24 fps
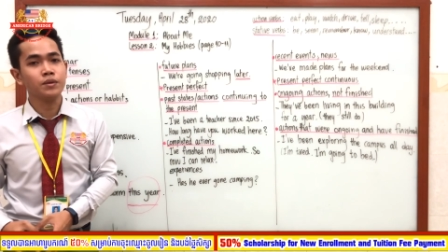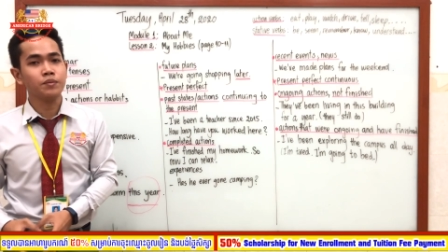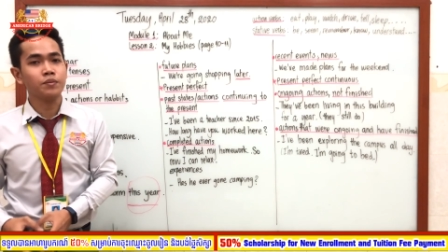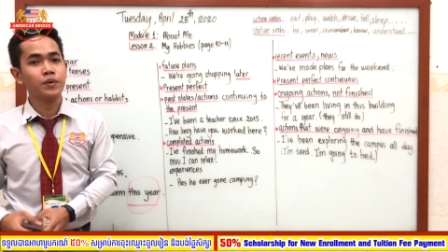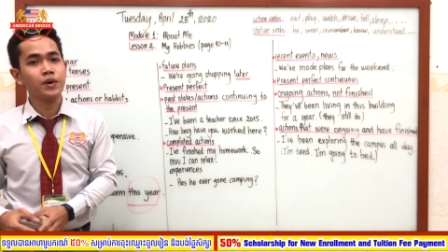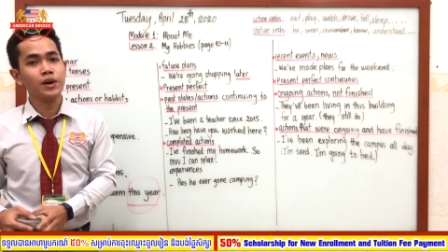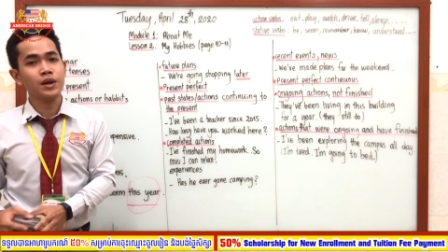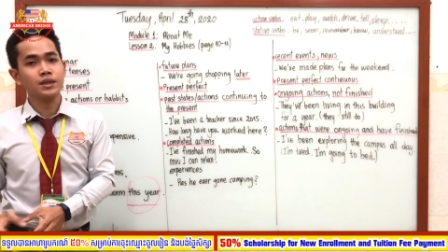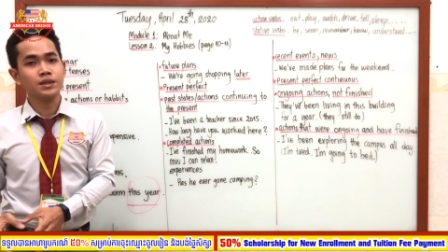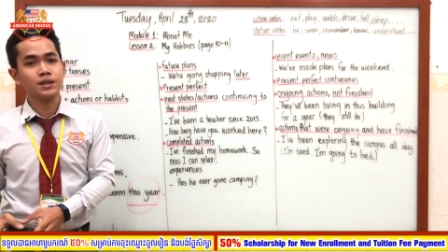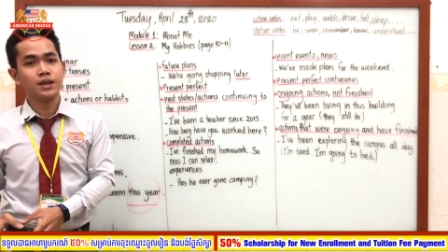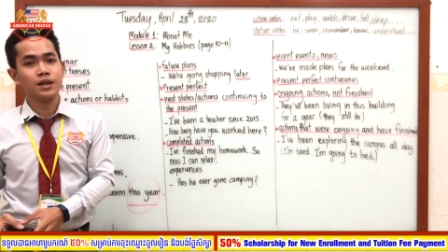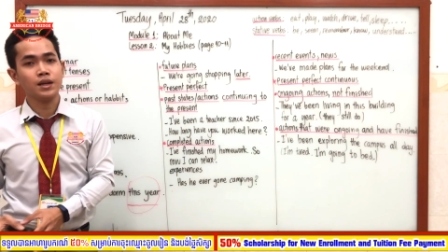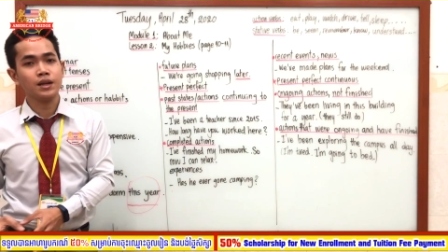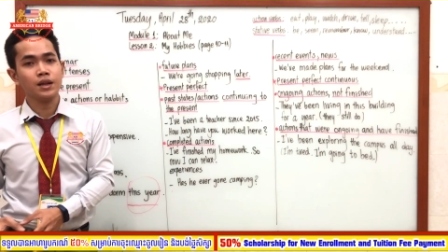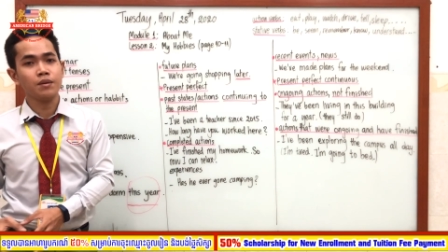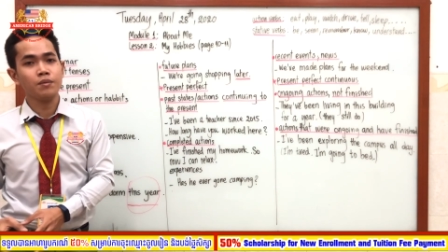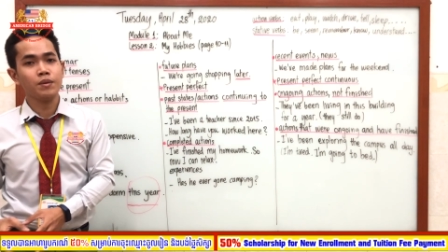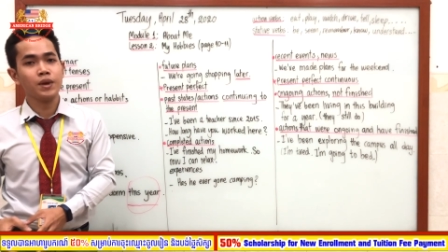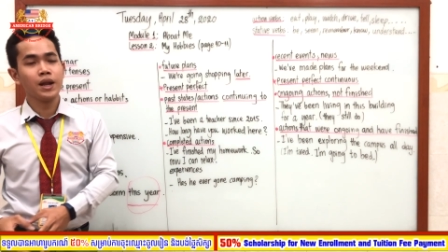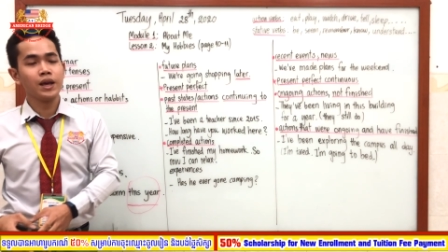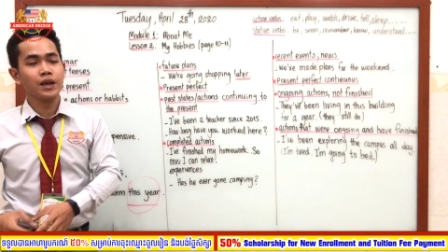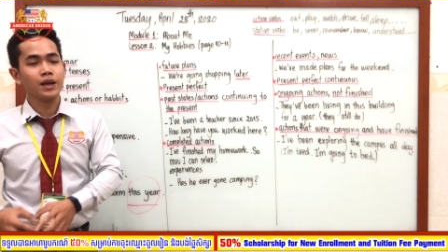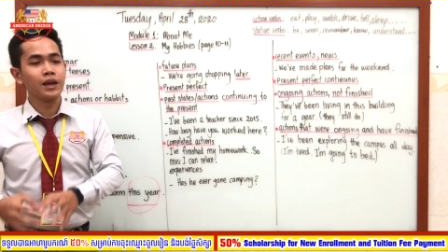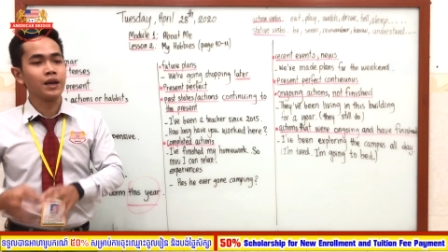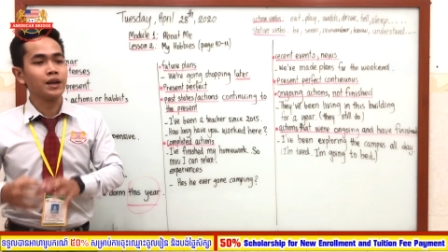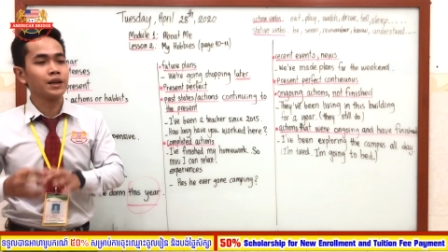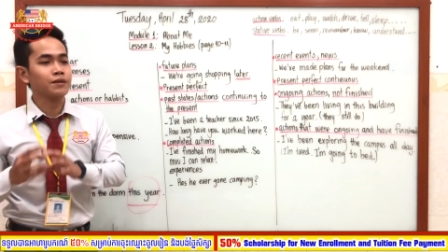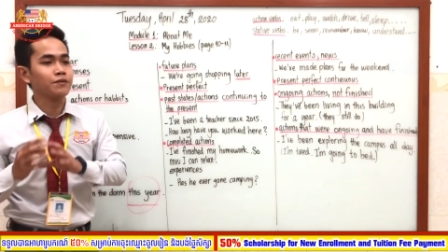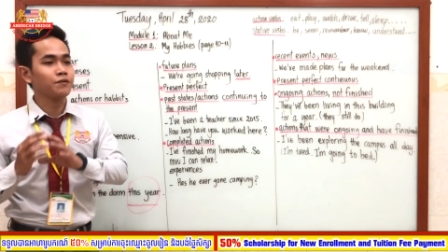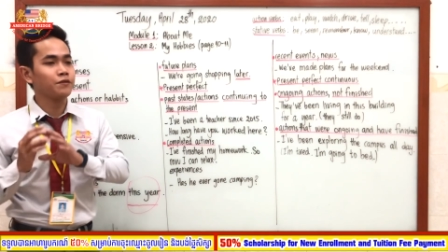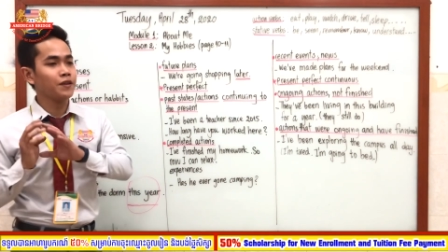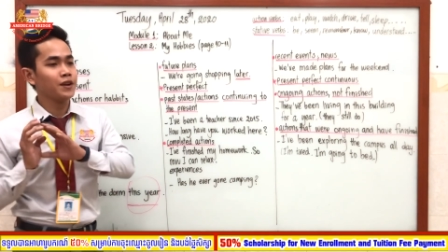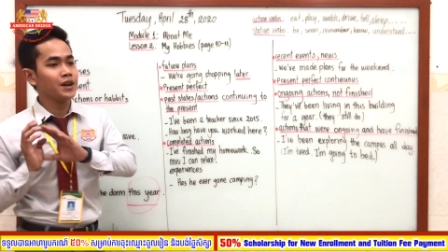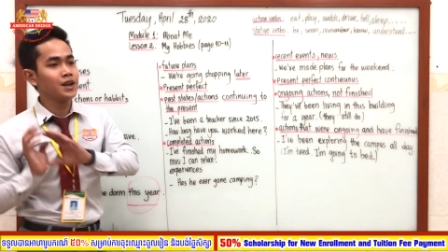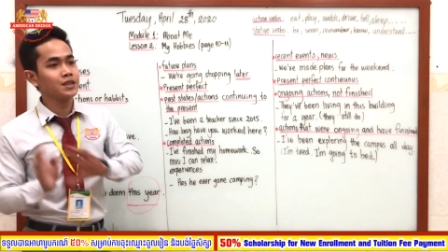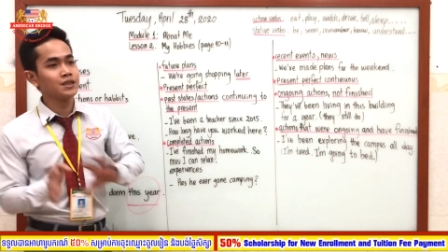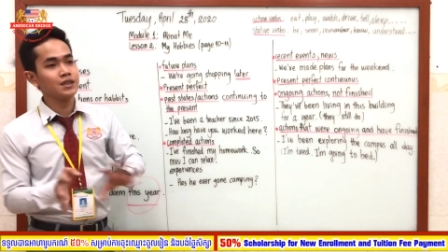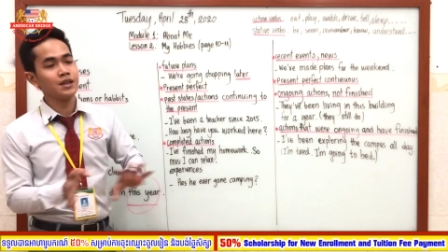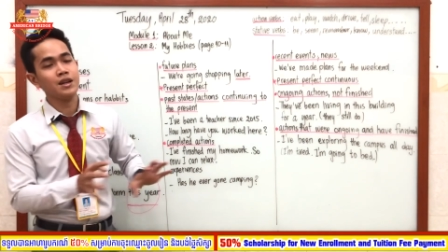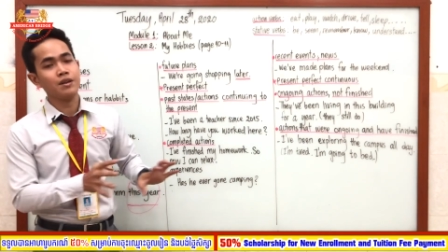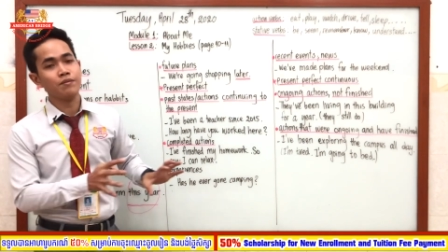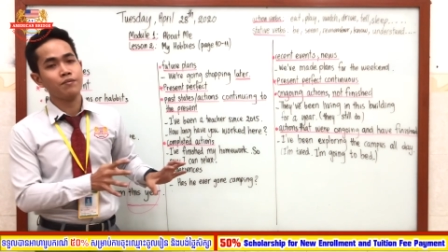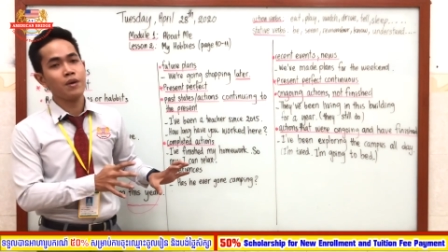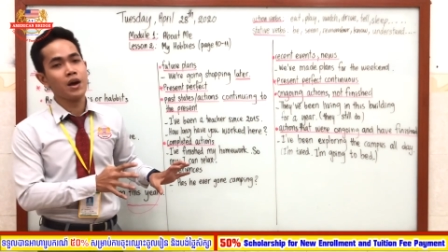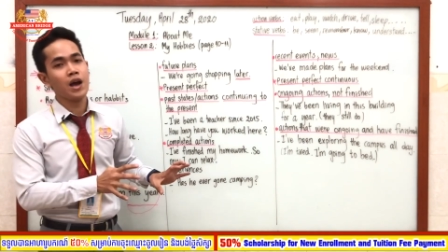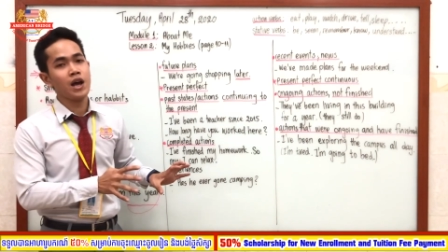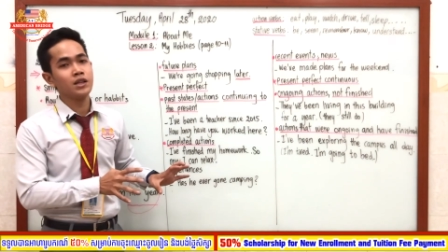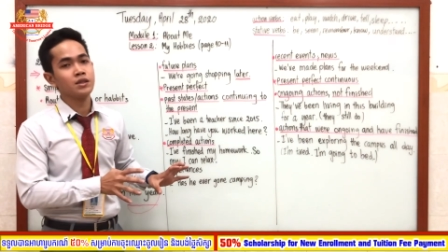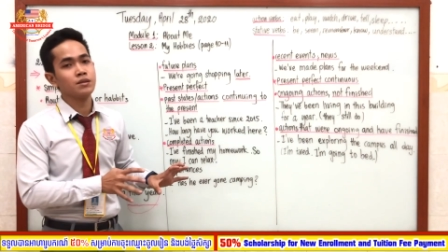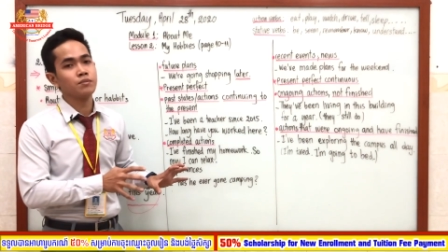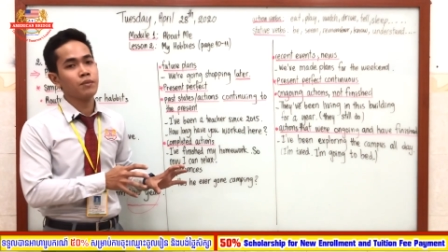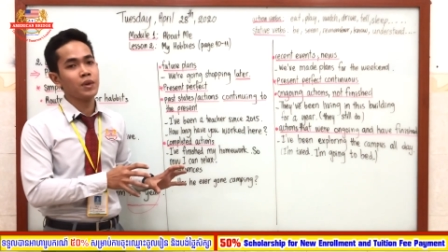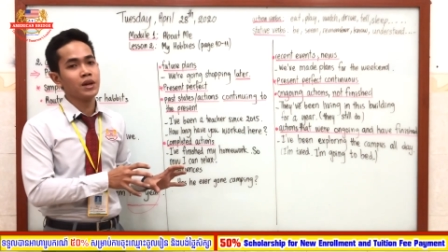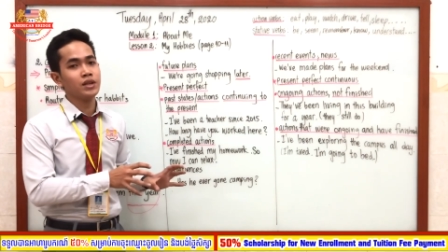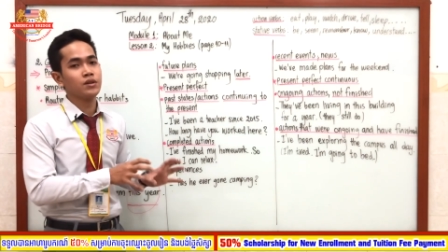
present. It means like it finished in the past,